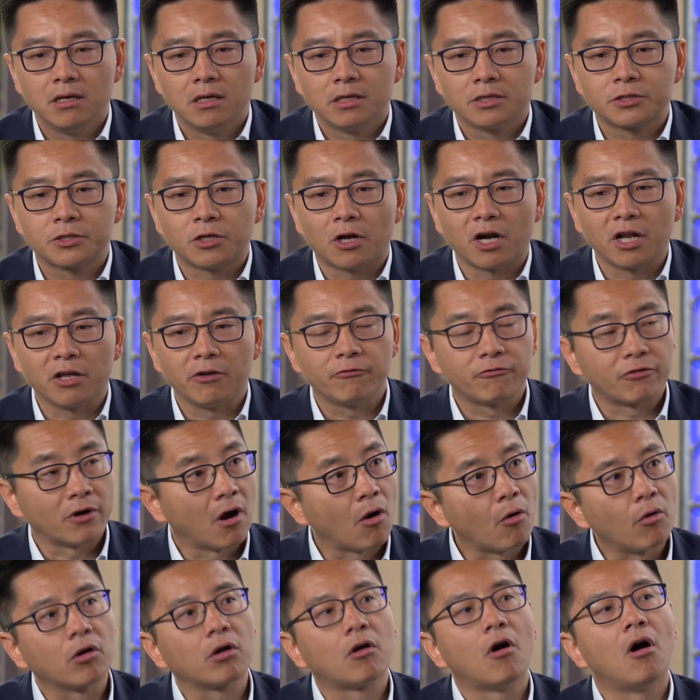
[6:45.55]
Starting from
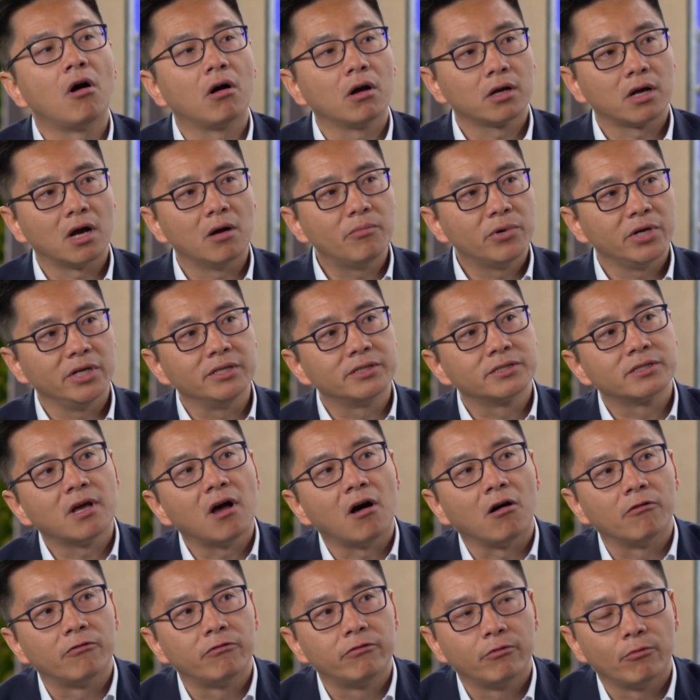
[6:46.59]
our company
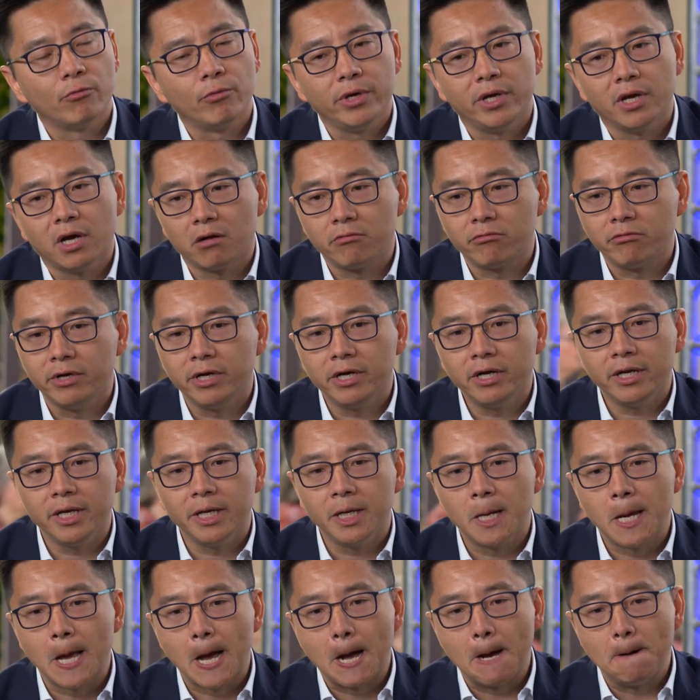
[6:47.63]
itself, we are
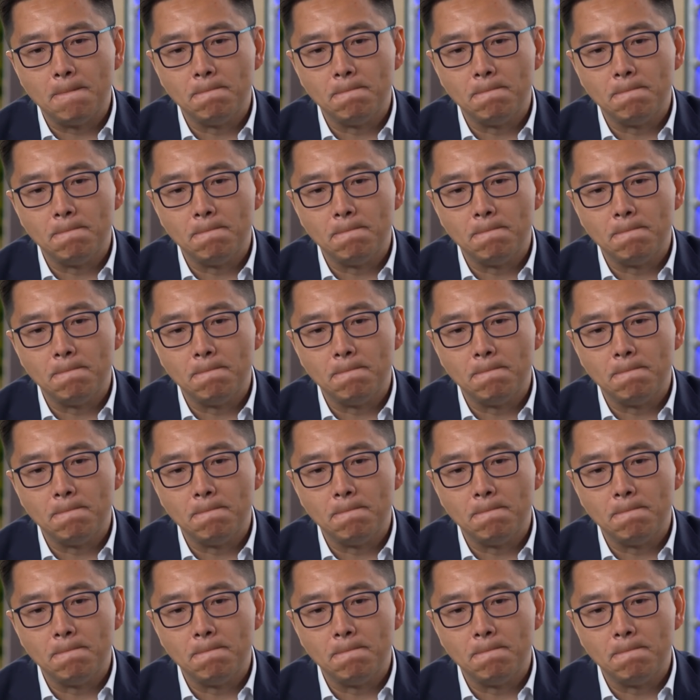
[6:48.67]
really